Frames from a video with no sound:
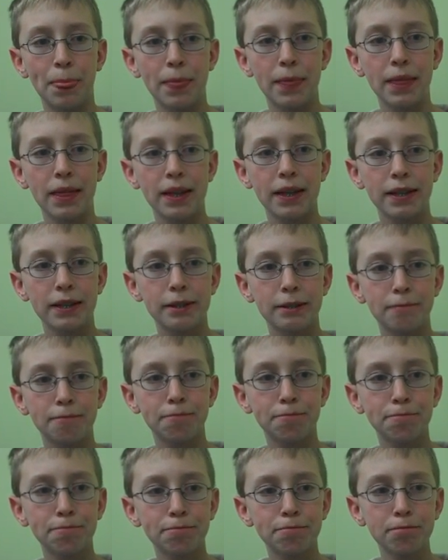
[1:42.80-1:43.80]
And what was the end
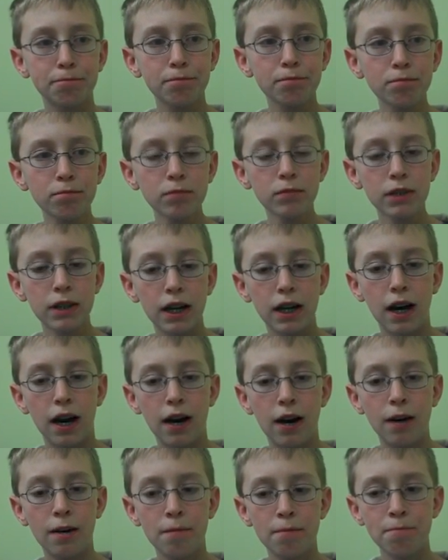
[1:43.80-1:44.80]
result?
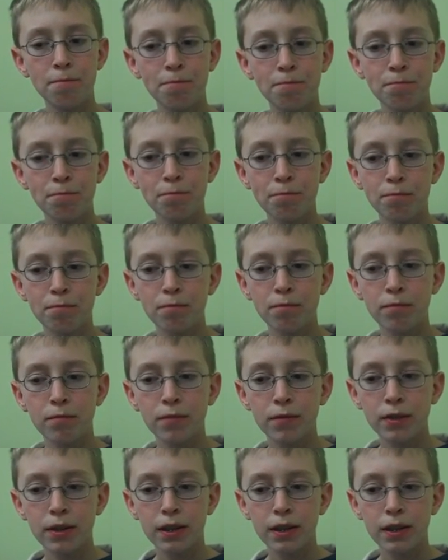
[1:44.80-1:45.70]
What did um, you, you end up doing?